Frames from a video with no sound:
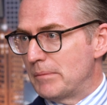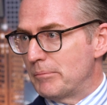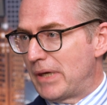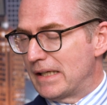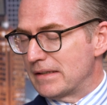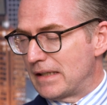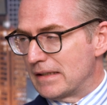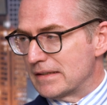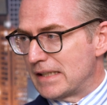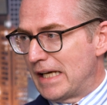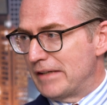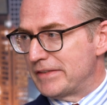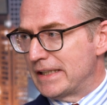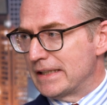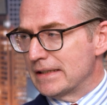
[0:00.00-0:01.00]
the impact that's
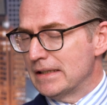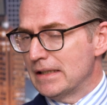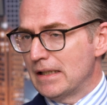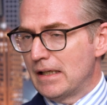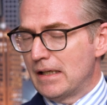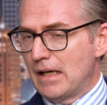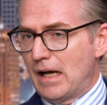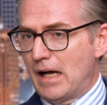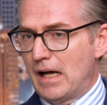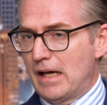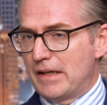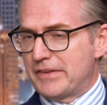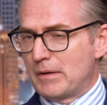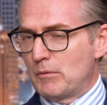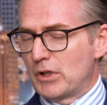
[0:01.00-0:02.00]
having. Uh,
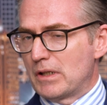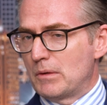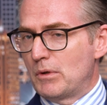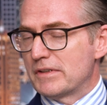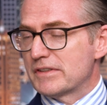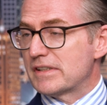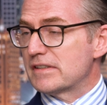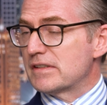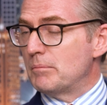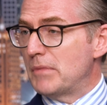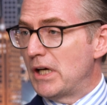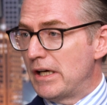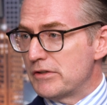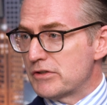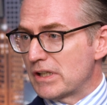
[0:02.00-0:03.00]
I think one of the ones that's
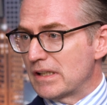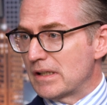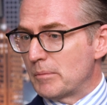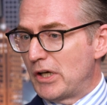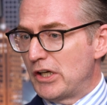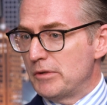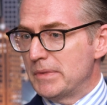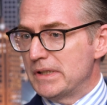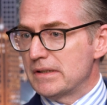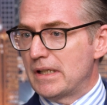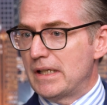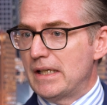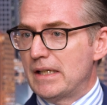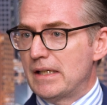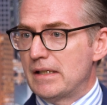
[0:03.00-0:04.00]
emerging at the
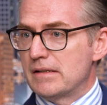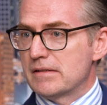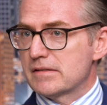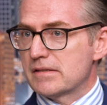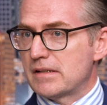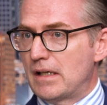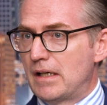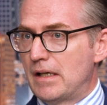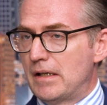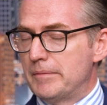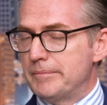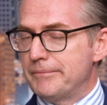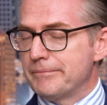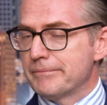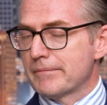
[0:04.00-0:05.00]
moment is
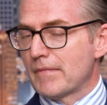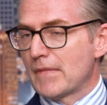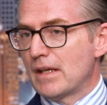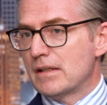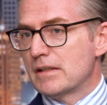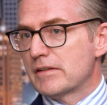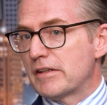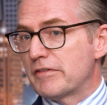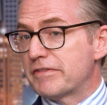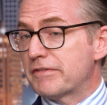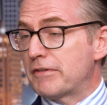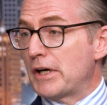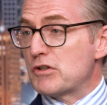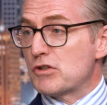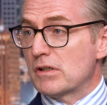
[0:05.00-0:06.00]
um, the
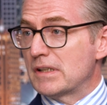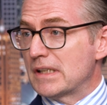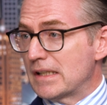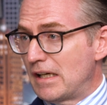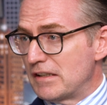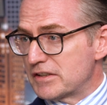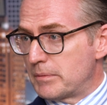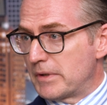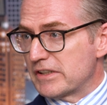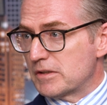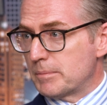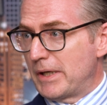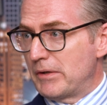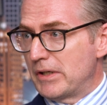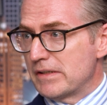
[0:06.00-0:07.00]
friction in customer
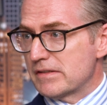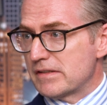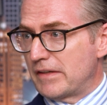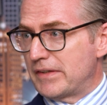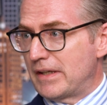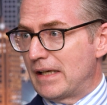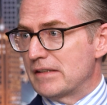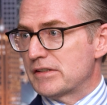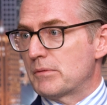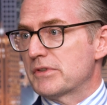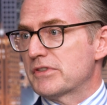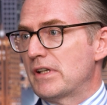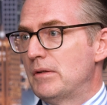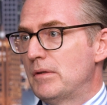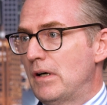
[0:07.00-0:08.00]
experience. I think as a
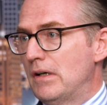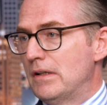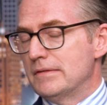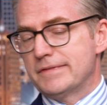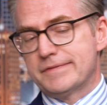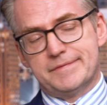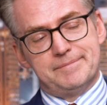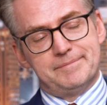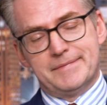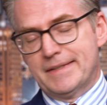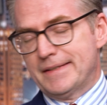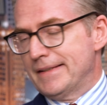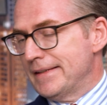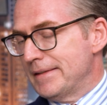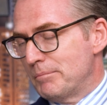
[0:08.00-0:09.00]
result of
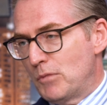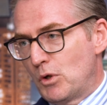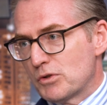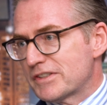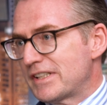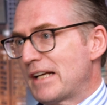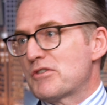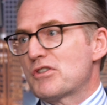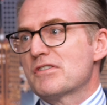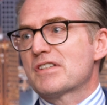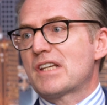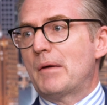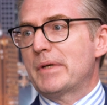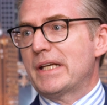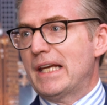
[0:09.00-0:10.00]
more
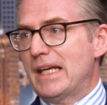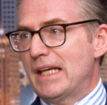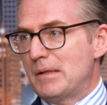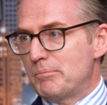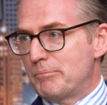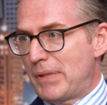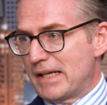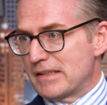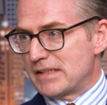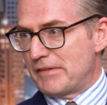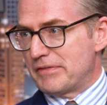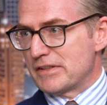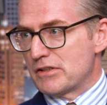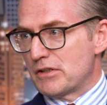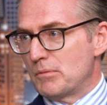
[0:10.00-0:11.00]
sanctions coming in, banks
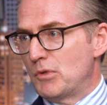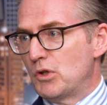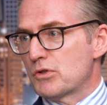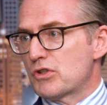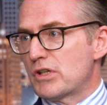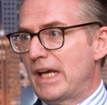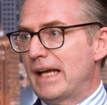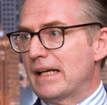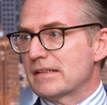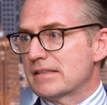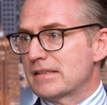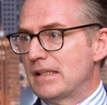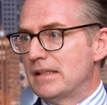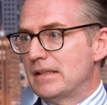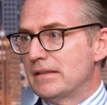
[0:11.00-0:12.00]
having to do more
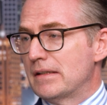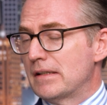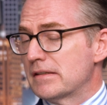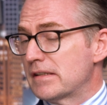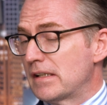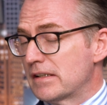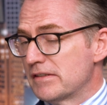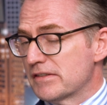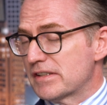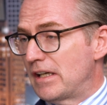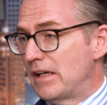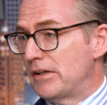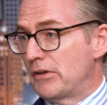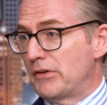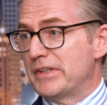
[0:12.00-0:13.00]
checks, then there's a
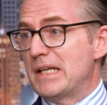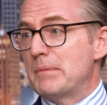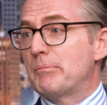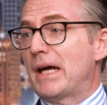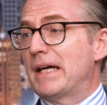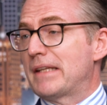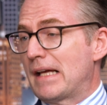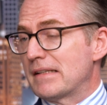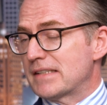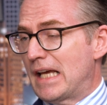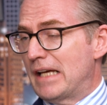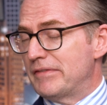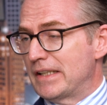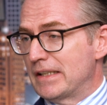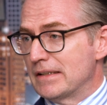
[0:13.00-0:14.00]
concern on the impact that's
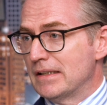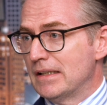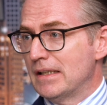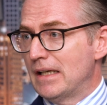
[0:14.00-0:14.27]
having